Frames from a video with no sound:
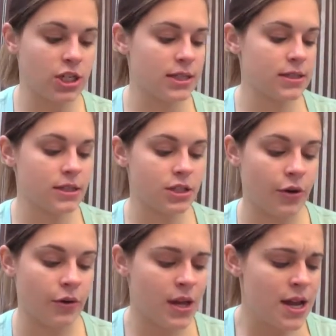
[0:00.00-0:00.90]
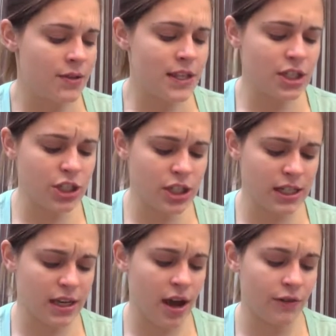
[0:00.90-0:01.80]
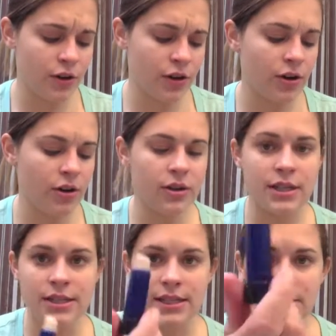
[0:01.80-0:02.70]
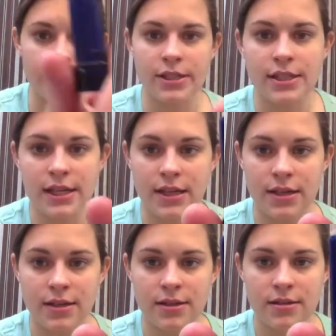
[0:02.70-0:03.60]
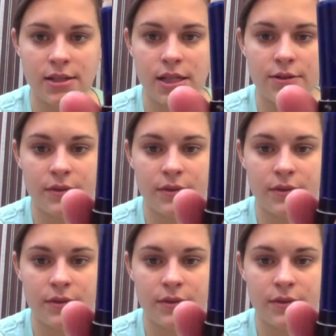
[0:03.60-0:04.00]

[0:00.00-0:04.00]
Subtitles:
So this is just a CoverGirl concealer stick. So